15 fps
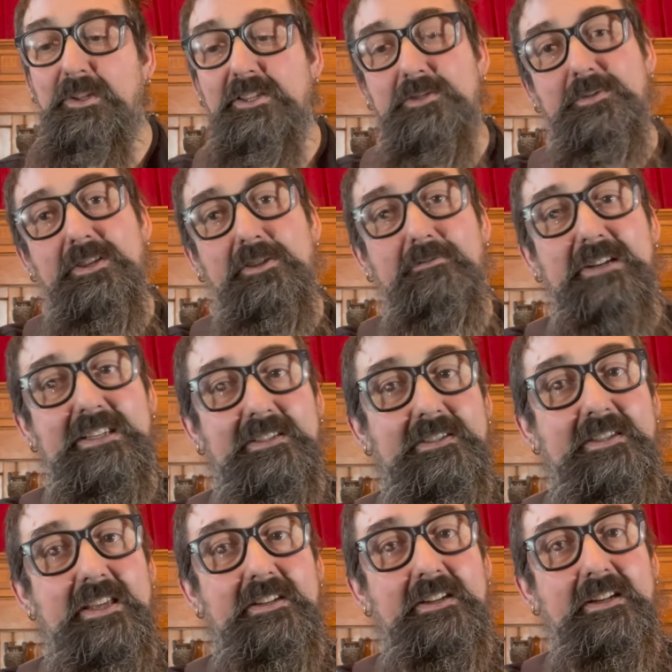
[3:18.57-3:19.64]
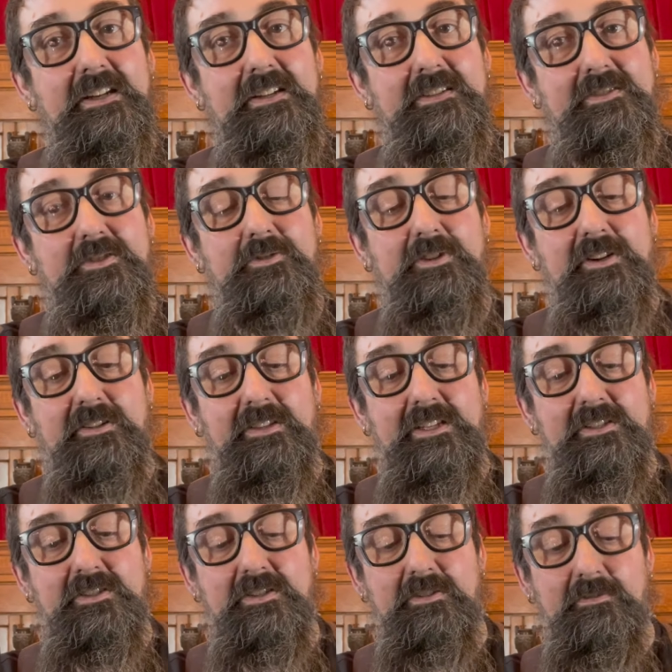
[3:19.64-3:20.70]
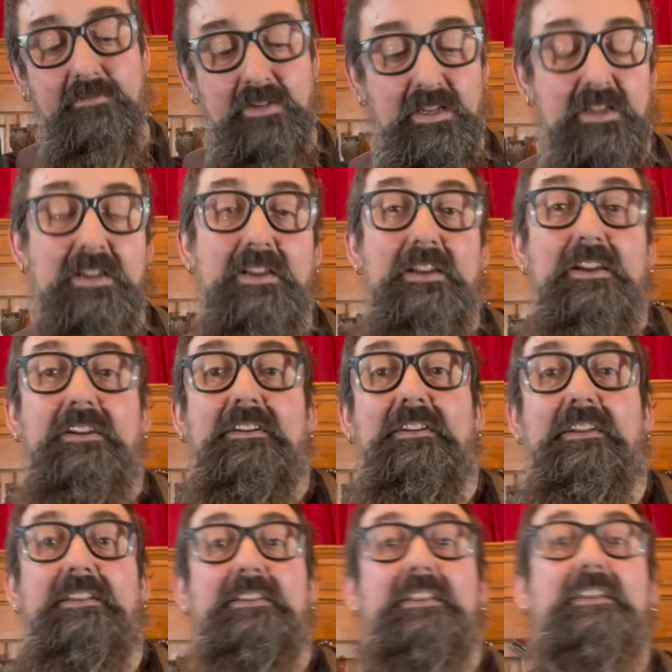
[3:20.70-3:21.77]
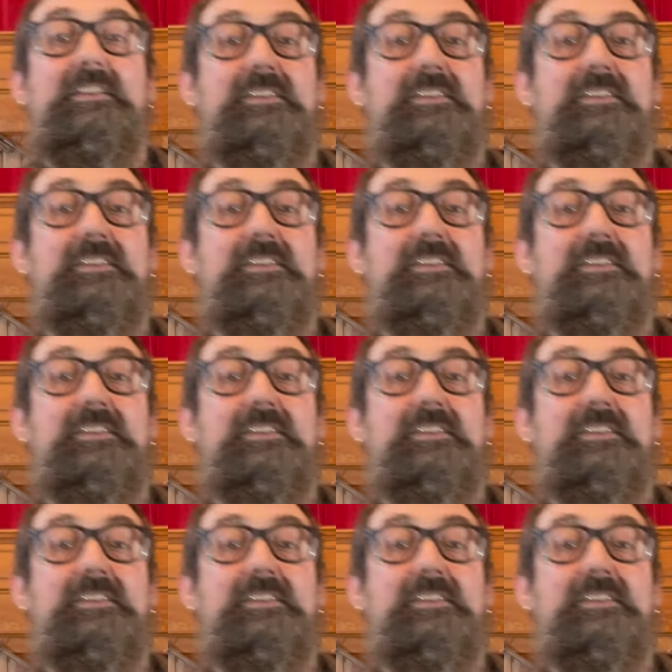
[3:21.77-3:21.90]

It's one of the reasons they did it historically too, right?